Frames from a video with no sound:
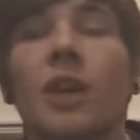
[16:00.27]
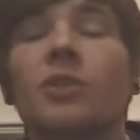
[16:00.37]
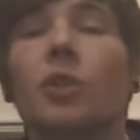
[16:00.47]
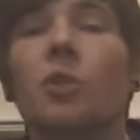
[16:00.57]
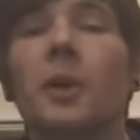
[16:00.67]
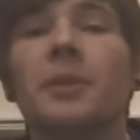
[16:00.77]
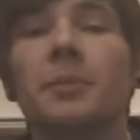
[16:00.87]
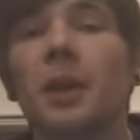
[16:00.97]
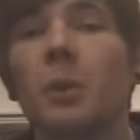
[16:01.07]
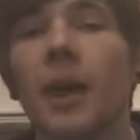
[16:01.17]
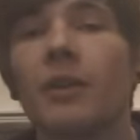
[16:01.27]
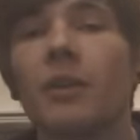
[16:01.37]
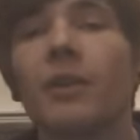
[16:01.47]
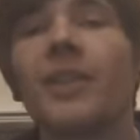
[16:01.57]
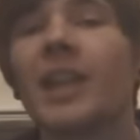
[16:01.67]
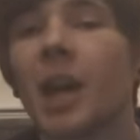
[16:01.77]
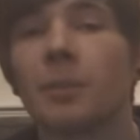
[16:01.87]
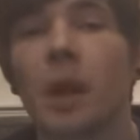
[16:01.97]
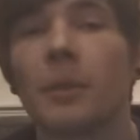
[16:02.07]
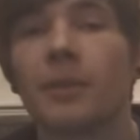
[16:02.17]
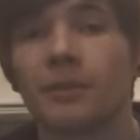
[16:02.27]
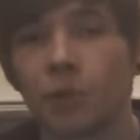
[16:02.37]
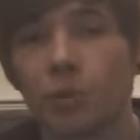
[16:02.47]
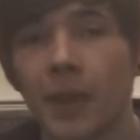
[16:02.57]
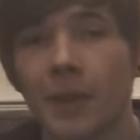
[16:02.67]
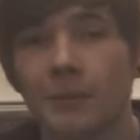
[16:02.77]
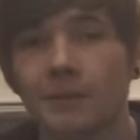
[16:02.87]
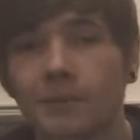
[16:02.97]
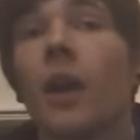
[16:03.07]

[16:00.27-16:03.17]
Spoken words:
to always be aware of in the upcoming format.